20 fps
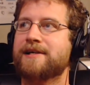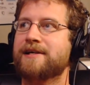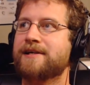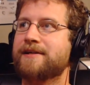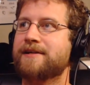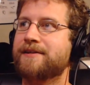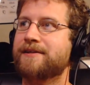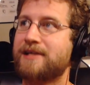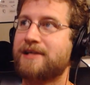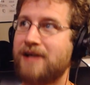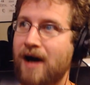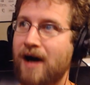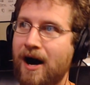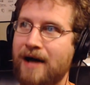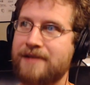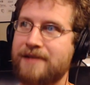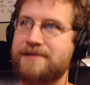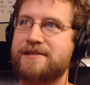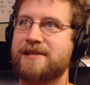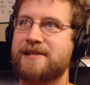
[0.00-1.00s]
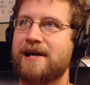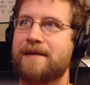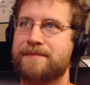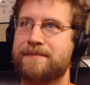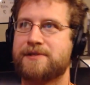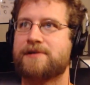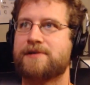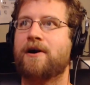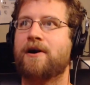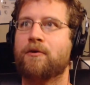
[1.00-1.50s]
the
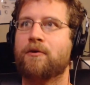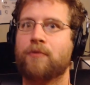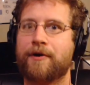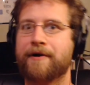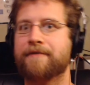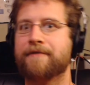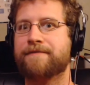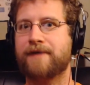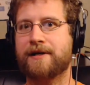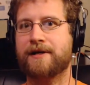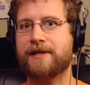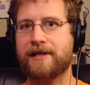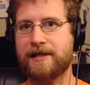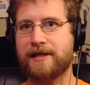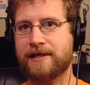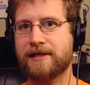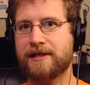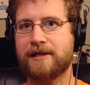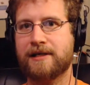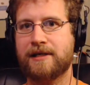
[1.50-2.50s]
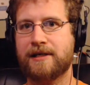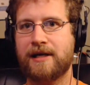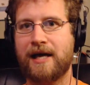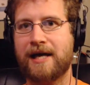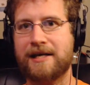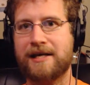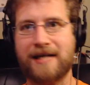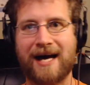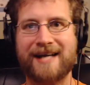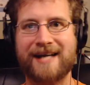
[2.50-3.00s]
concepts are what are funny
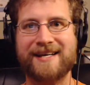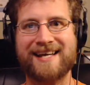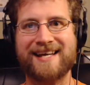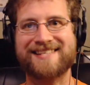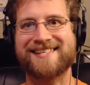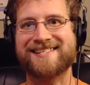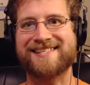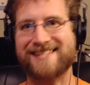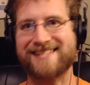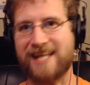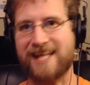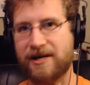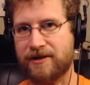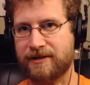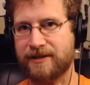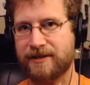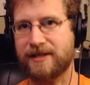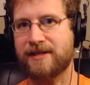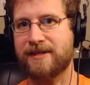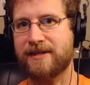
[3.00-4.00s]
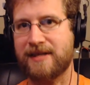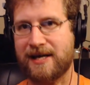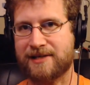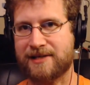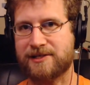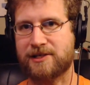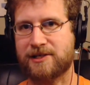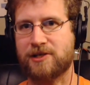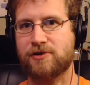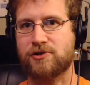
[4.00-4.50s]
and not necessarily the
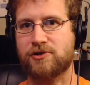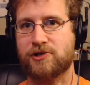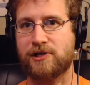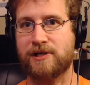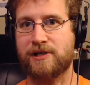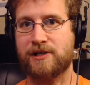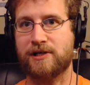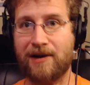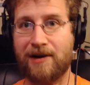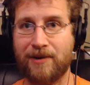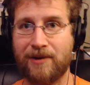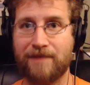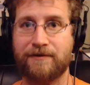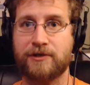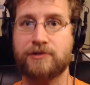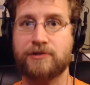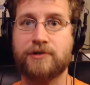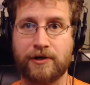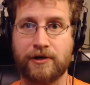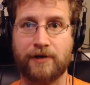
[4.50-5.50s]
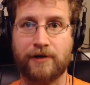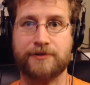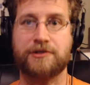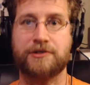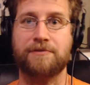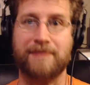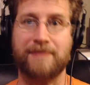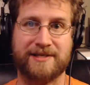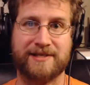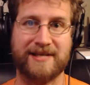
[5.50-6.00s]
execution. However, you can also
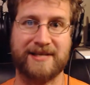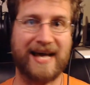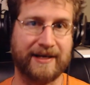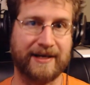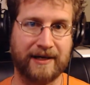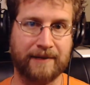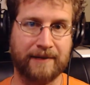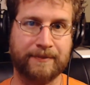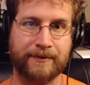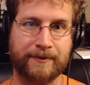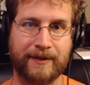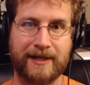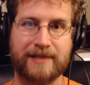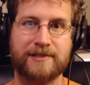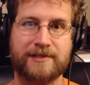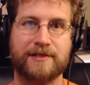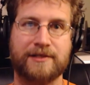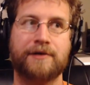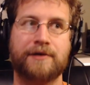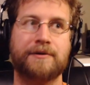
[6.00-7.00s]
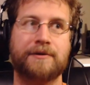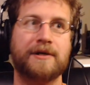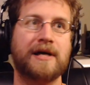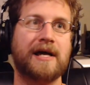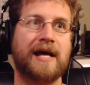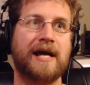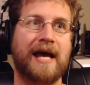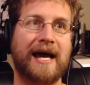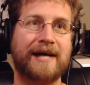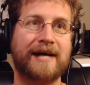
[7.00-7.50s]
mess that up, right? So
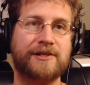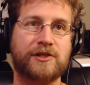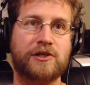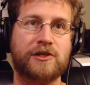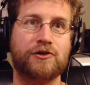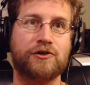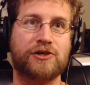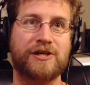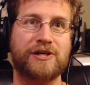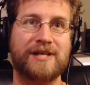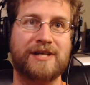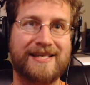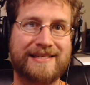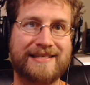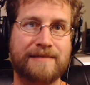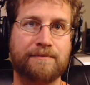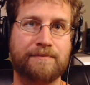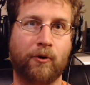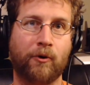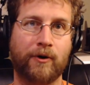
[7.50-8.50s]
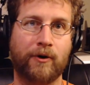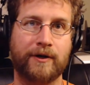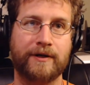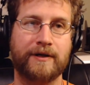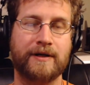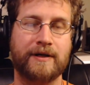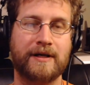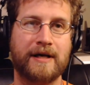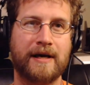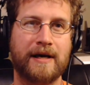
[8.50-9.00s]
execution is
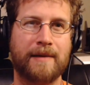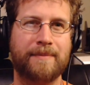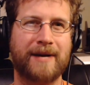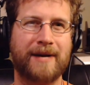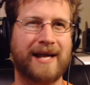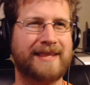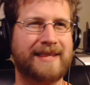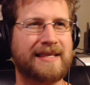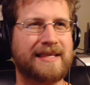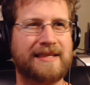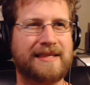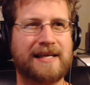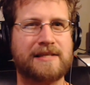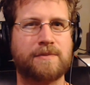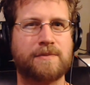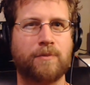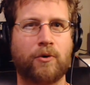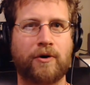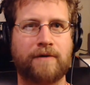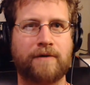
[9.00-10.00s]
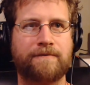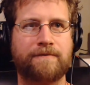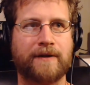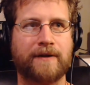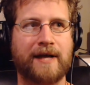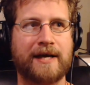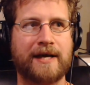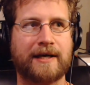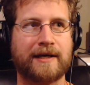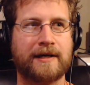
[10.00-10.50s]
important, but I think that's more for
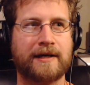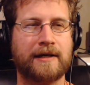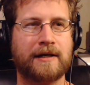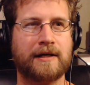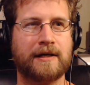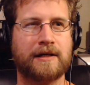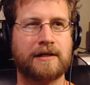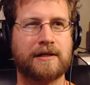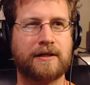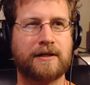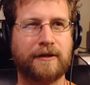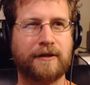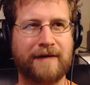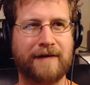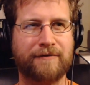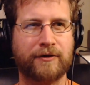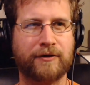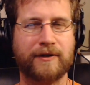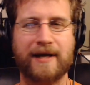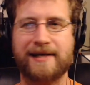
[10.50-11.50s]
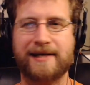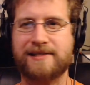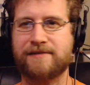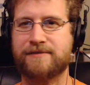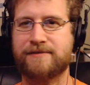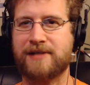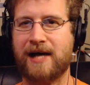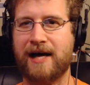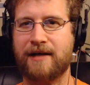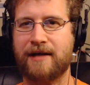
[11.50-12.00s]
like clever lines
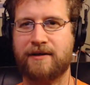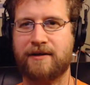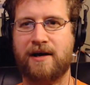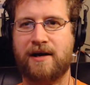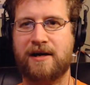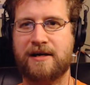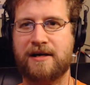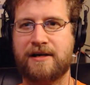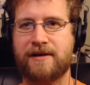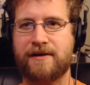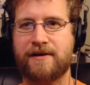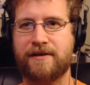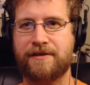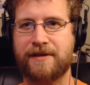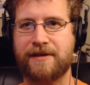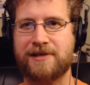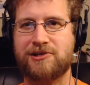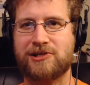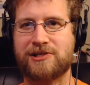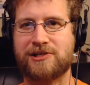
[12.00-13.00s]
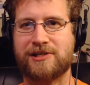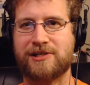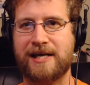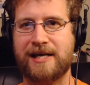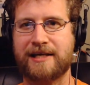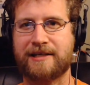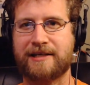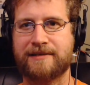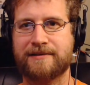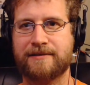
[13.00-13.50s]
of dialogue than just
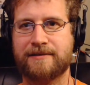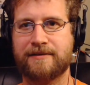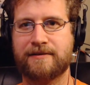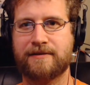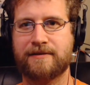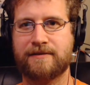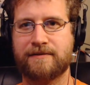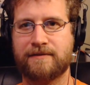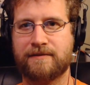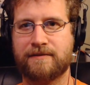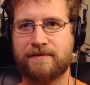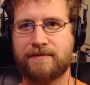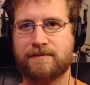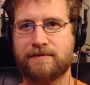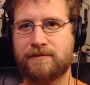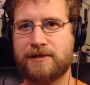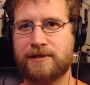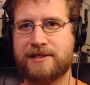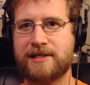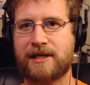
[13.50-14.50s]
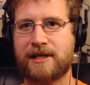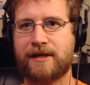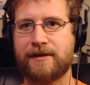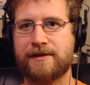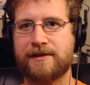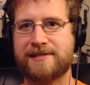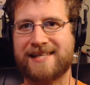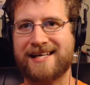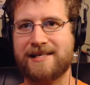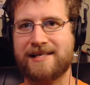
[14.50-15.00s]
like
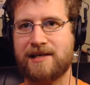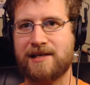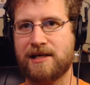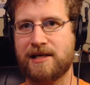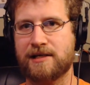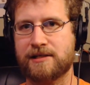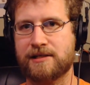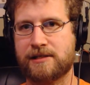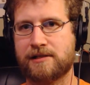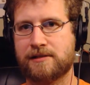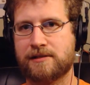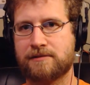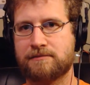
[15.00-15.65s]
ridiculous ideas.